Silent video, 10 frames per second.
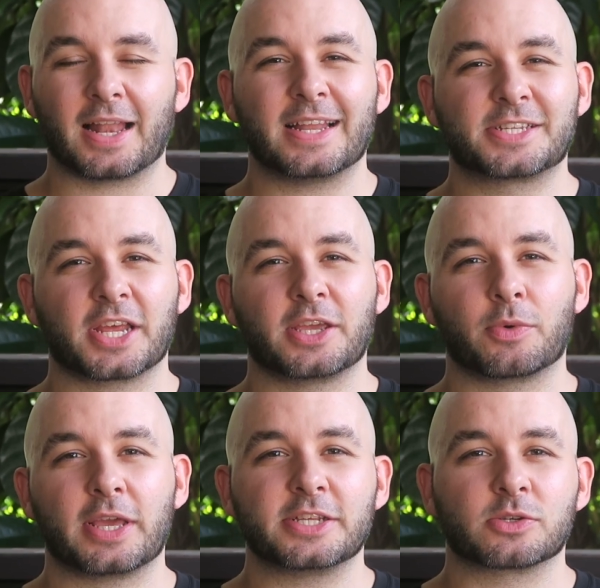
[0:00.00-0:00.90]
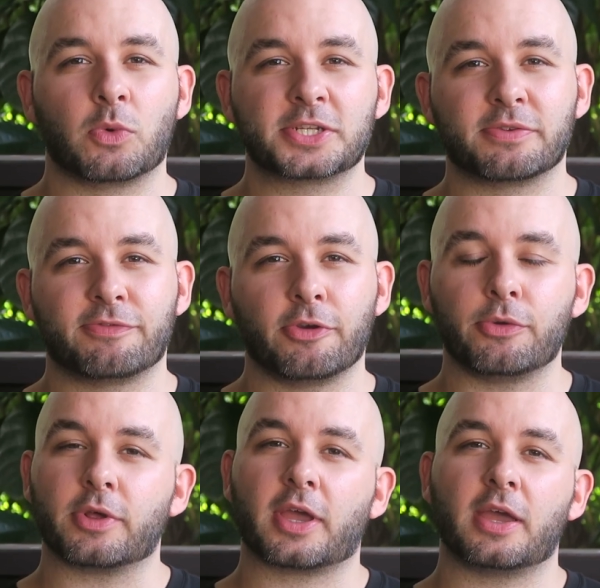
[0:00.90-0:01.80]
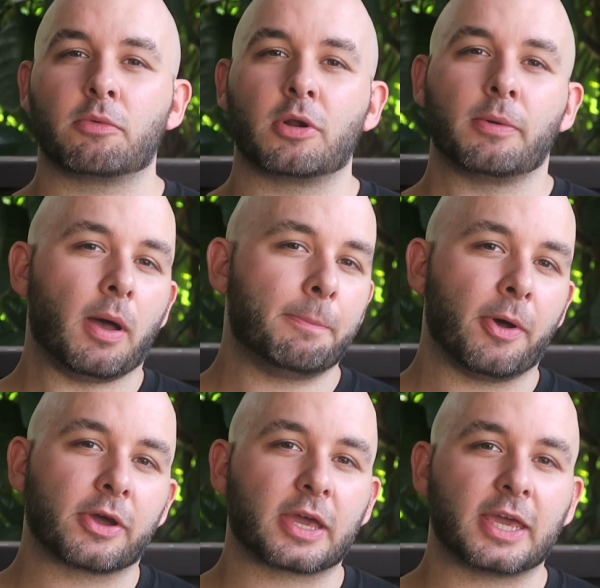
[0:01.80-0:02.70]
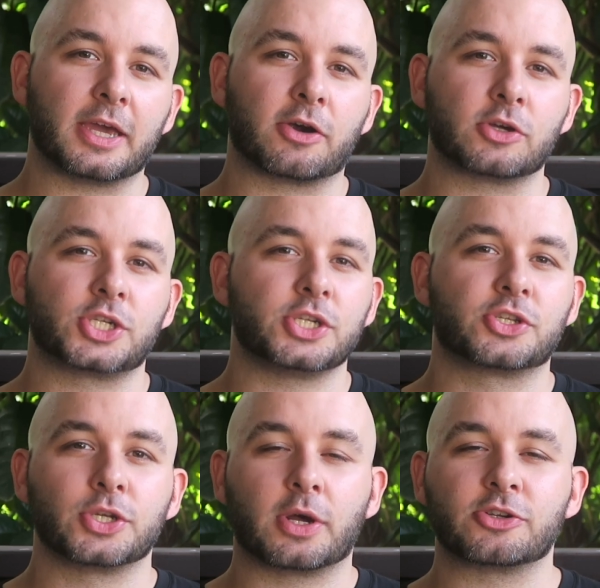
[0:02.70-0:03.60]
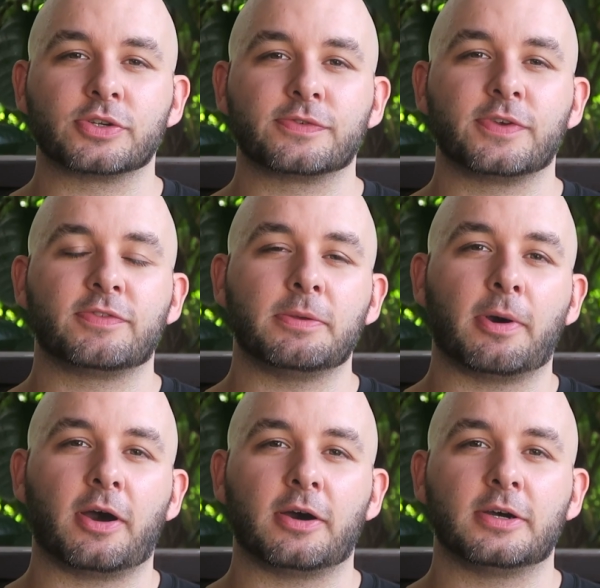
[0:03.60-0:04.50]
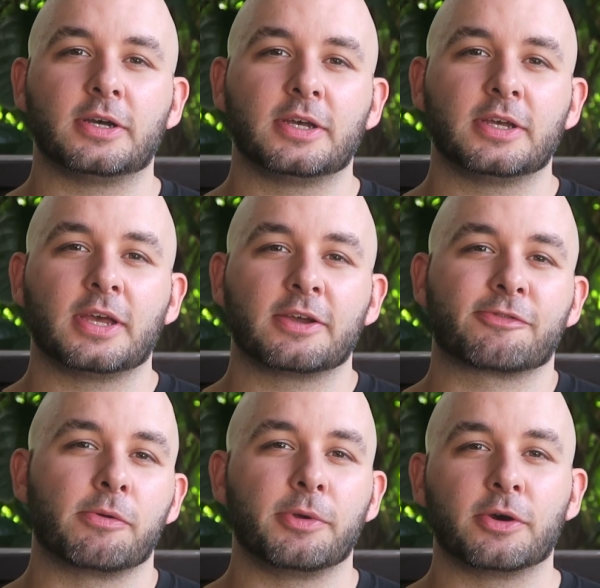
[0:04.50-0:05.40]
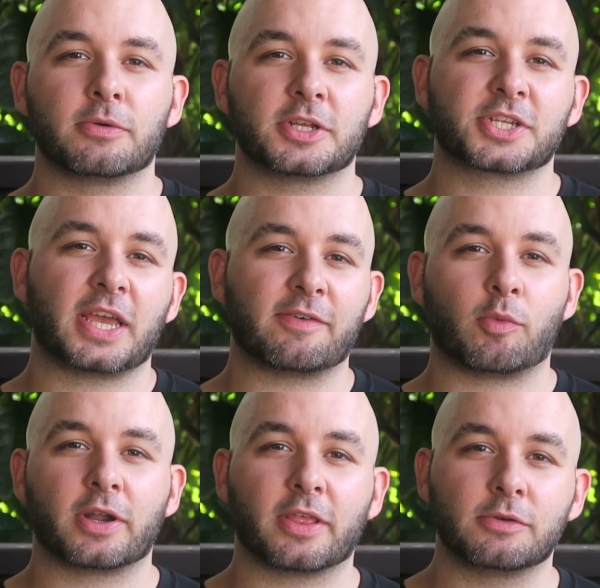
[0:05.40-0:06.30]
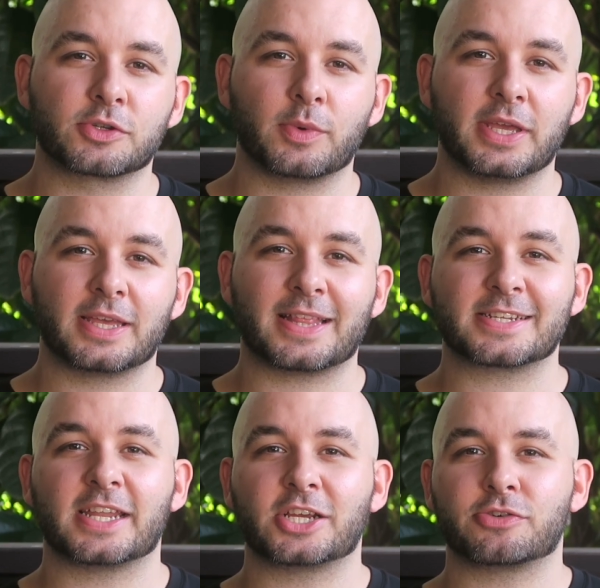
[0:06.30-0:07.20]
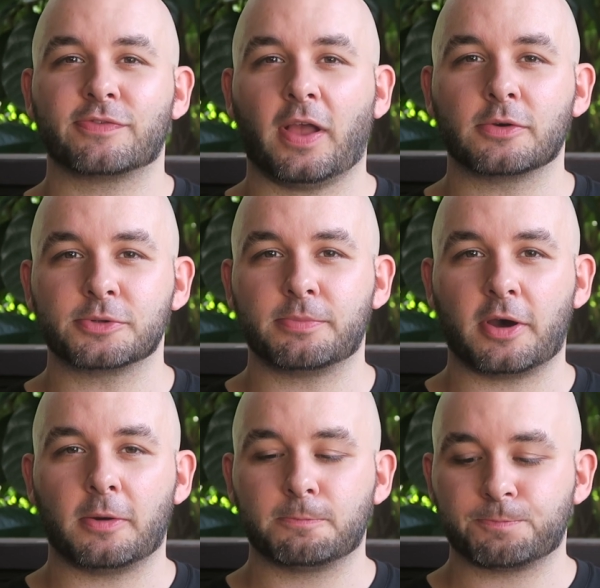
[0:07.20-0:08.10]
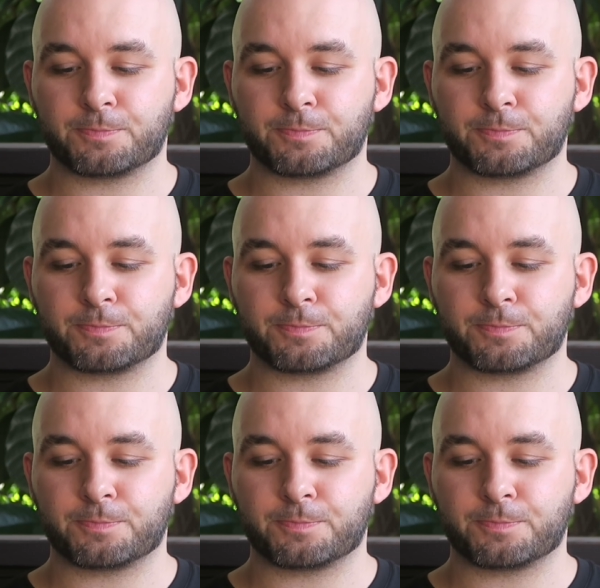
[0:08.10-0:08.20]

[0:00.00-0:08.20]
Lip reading: Let's say you want to eat some Western food, okay? Well, a Burger King costs you 250 baht for a meal. Let's say you have one of those a week, that's an extra 1,000 baht.